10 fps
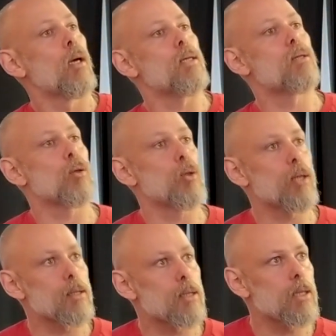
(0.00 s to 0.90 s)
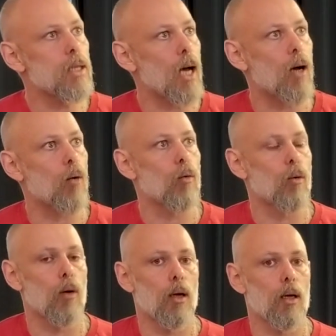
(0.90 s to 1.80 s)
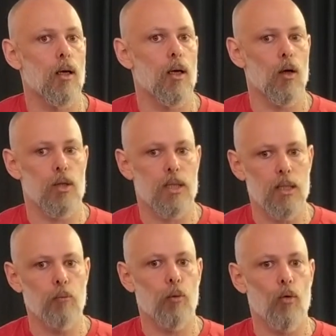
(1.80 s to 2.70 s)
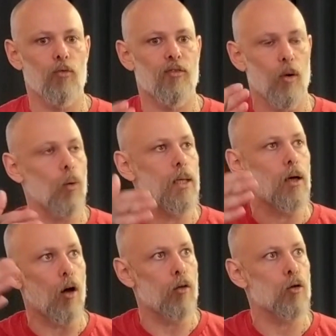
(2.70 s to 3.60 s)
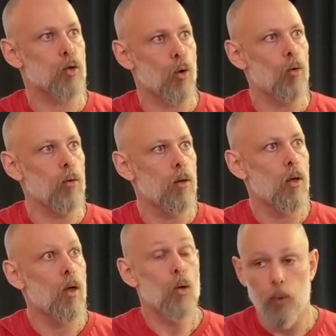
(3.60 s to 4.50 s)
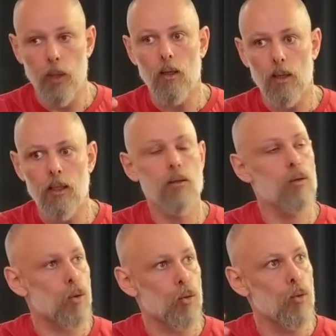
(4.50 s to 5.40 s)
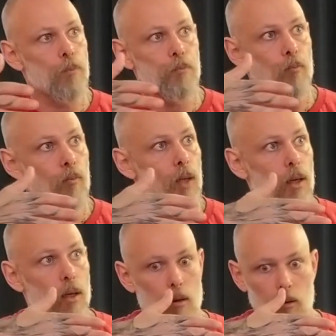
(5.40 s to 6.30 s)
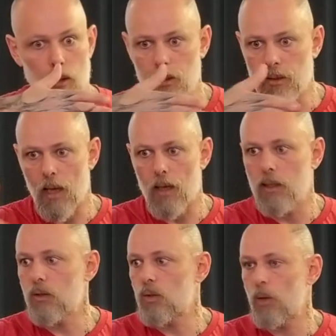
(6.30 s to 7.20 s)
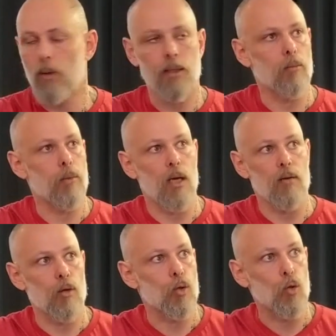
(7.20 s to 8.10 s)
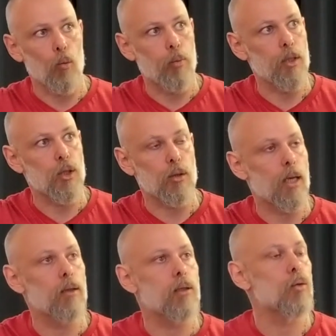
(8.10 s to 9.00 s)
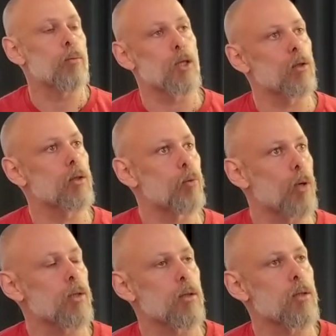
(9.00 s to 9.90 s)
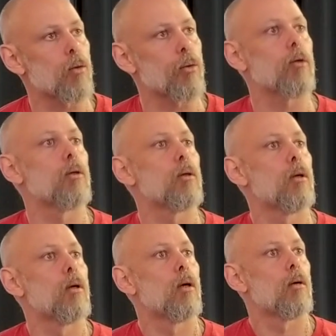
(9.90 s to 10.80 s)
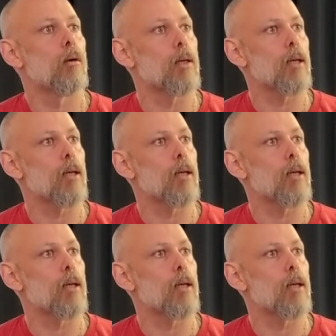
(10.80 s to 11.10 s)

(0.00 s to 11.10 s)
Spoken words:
And so you can see how a simple following others' goal will lead to anxiety, to erratic behavior, to complete shutdown into major depression disorder, right?